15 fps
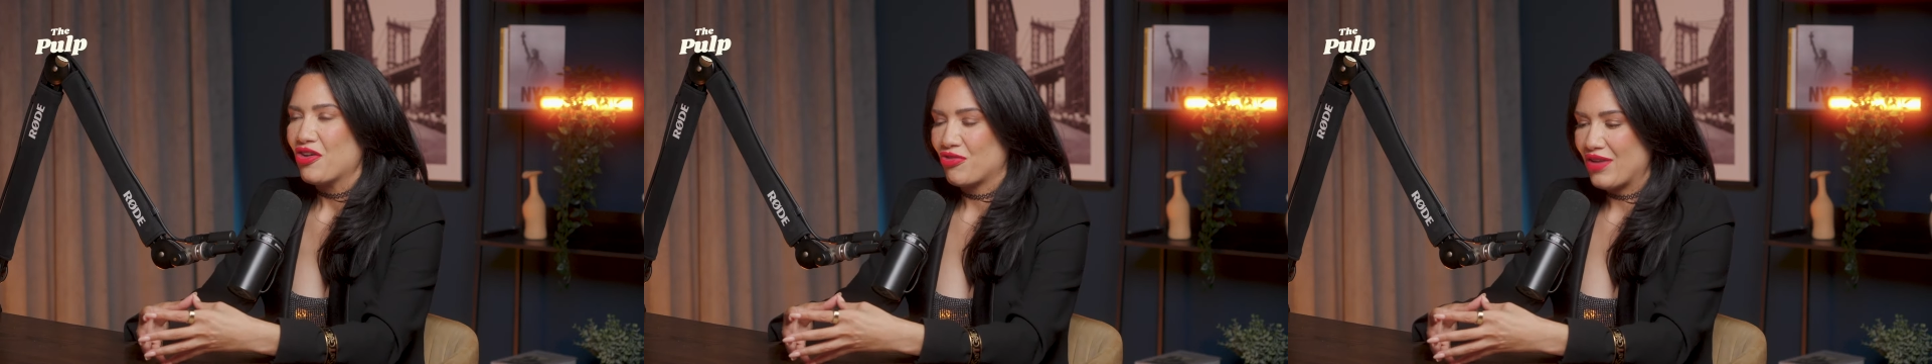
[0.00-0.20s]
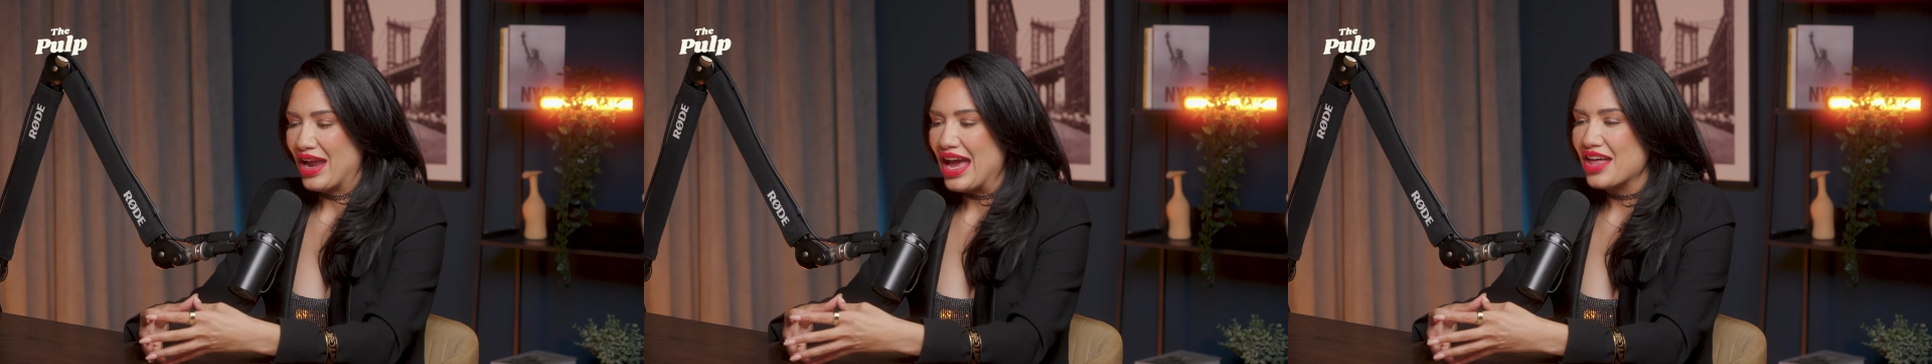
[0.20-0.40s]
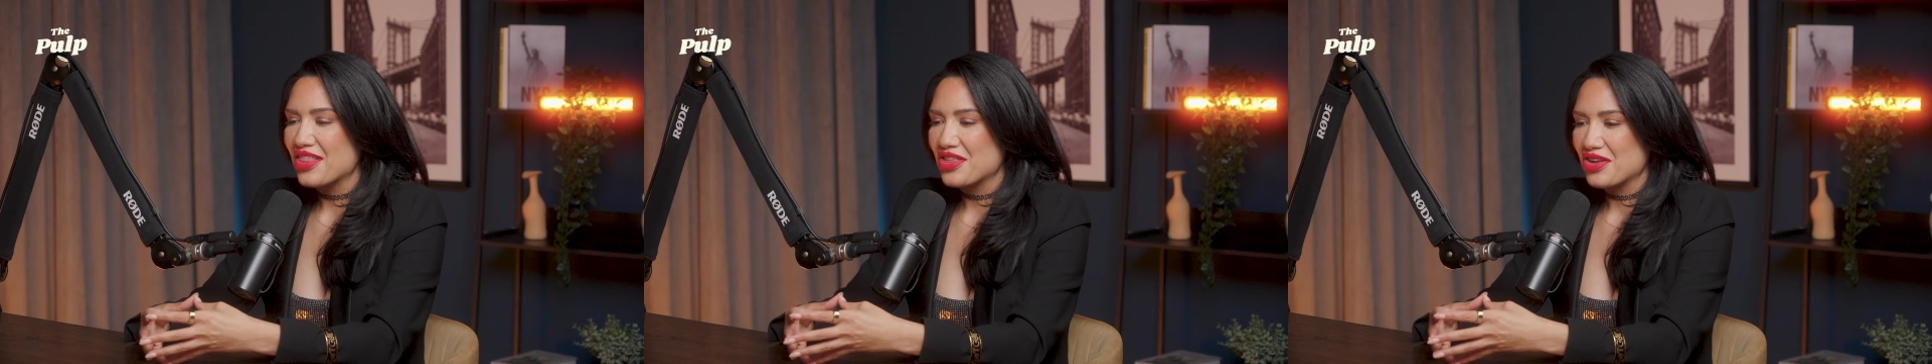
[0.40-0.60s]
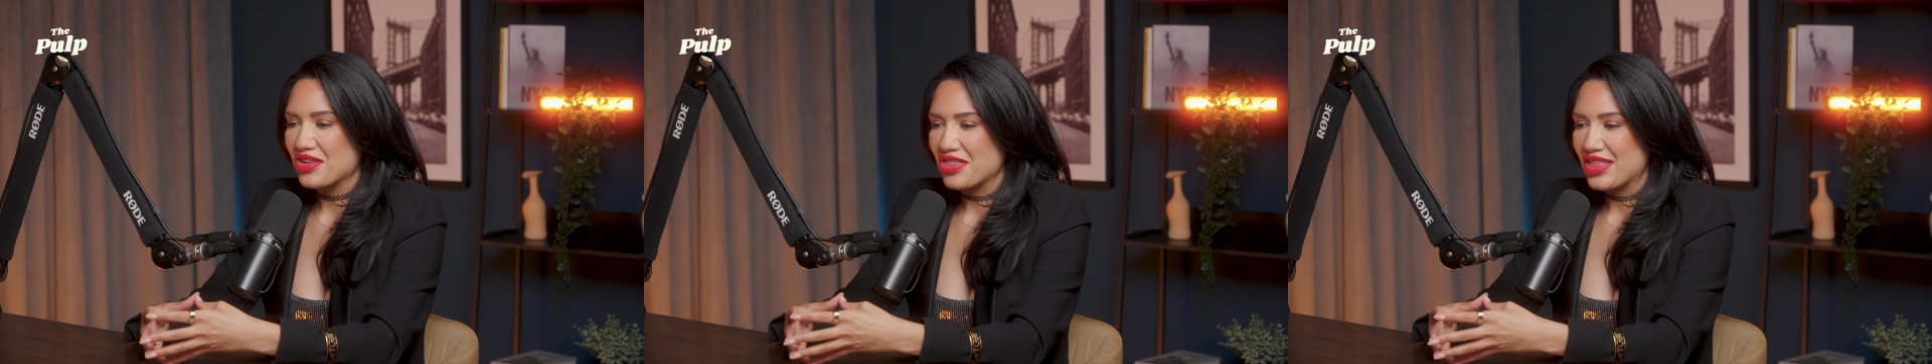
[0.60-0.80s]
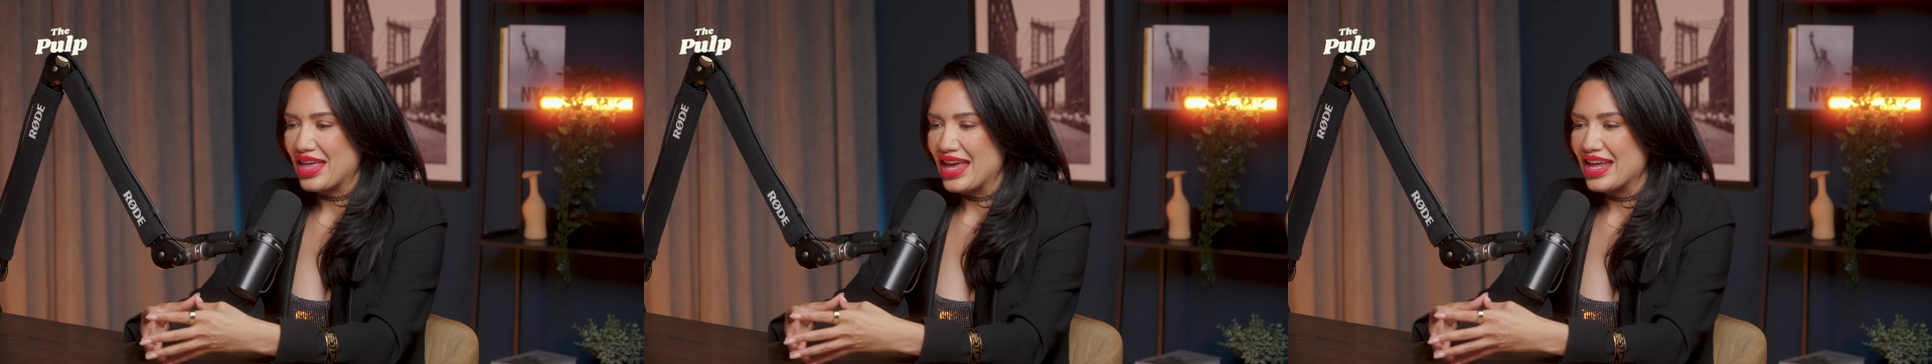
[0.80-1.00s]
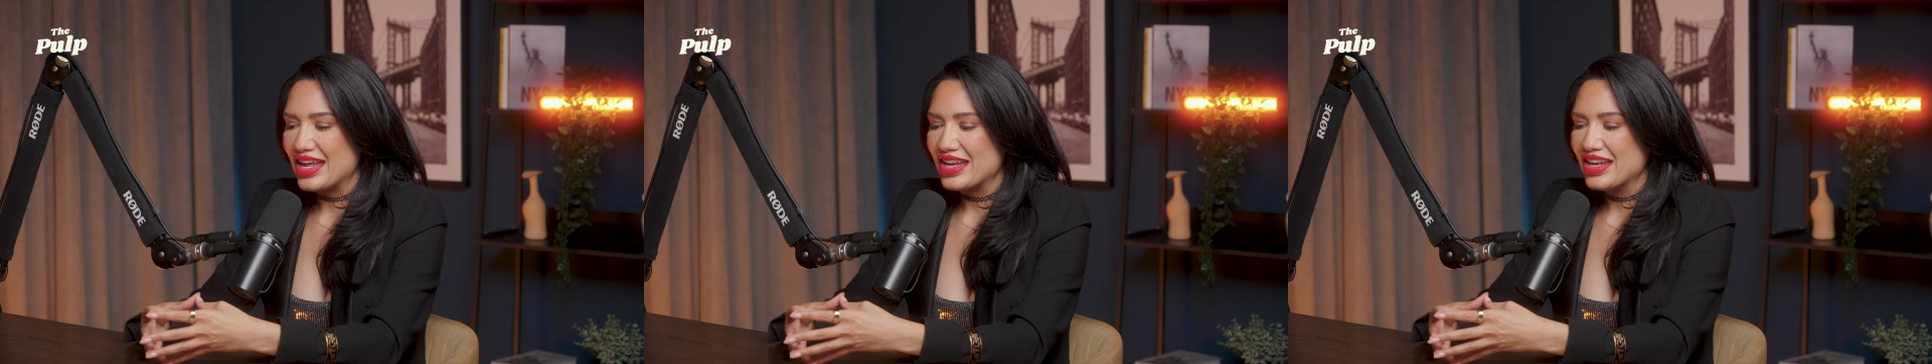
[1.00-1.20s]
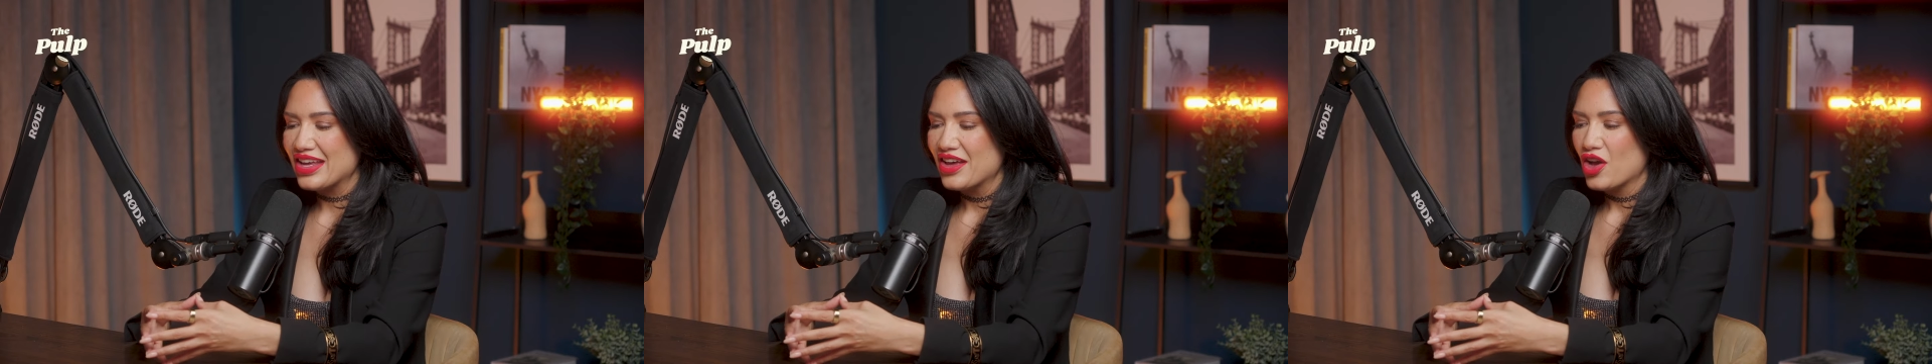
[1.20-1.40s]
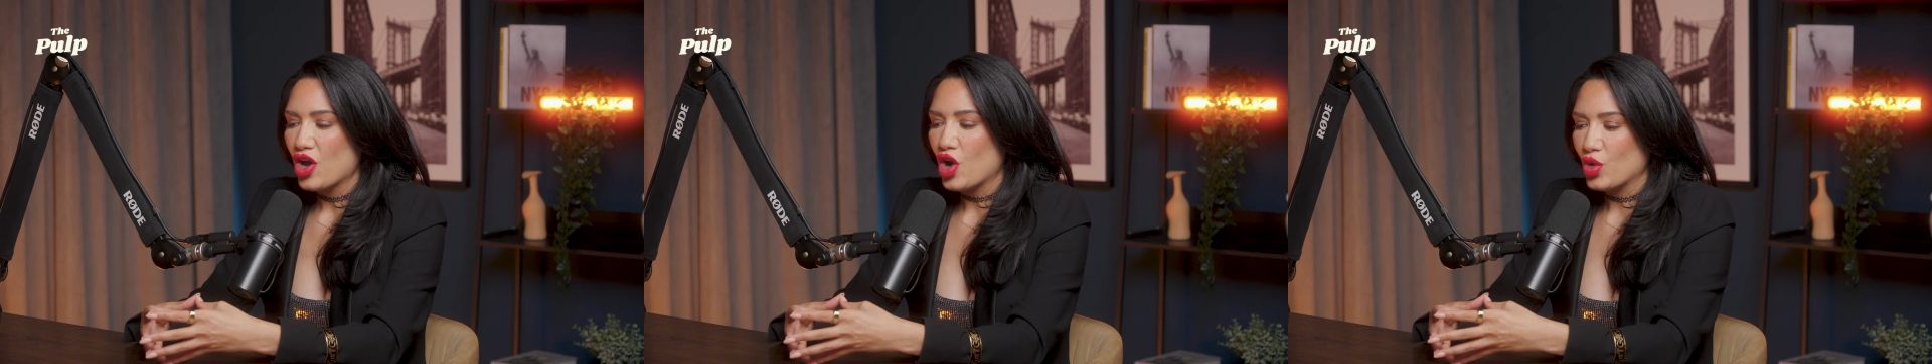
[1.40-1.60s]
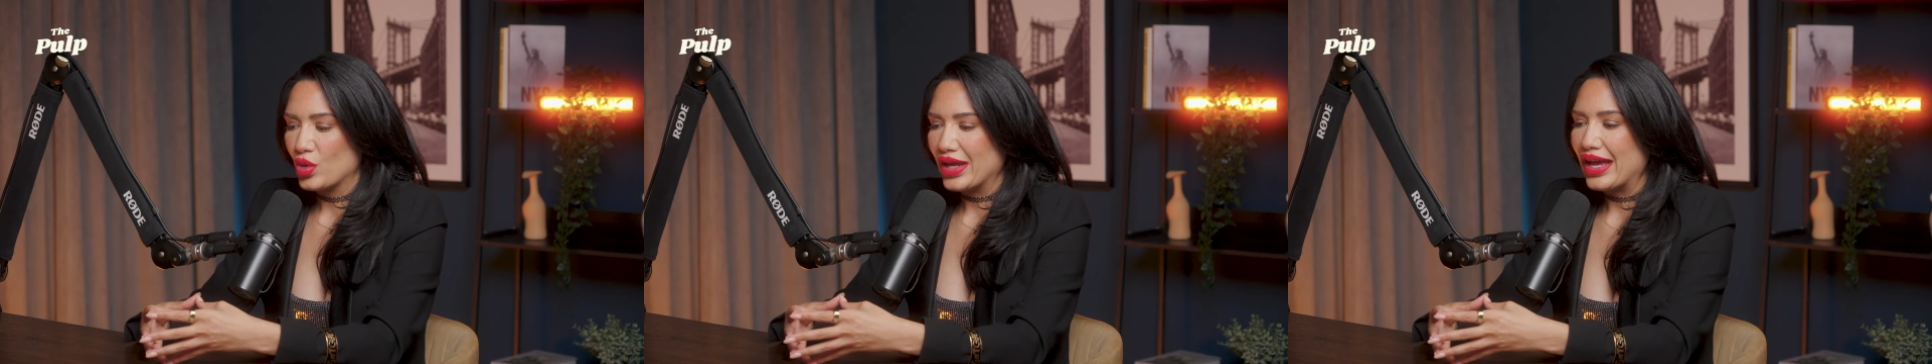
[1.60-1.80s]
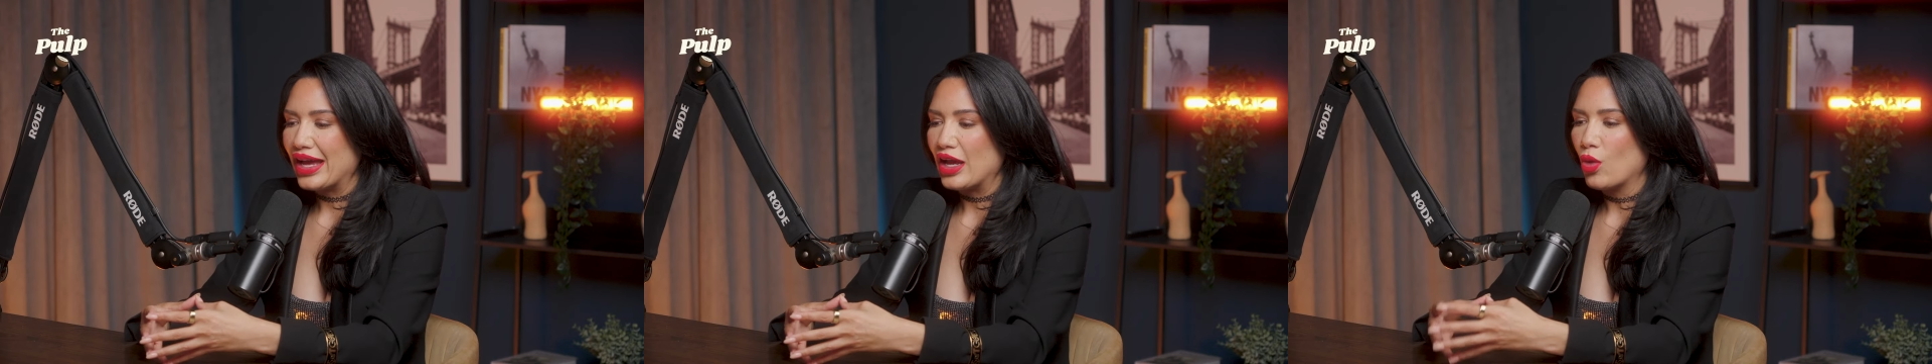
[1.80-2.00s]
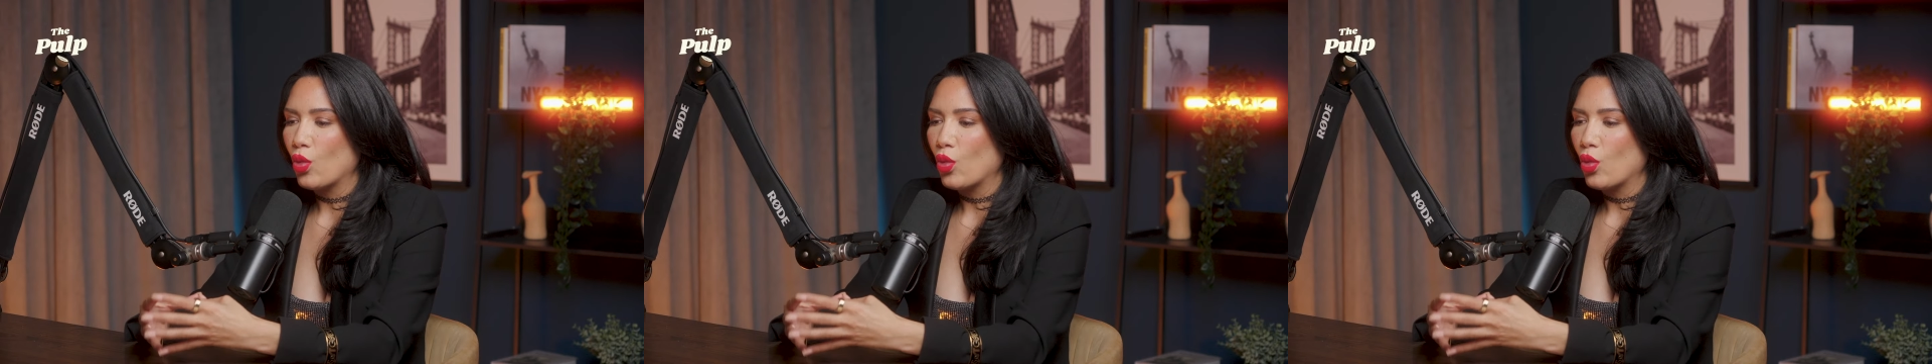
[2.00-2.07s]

rather than, okay,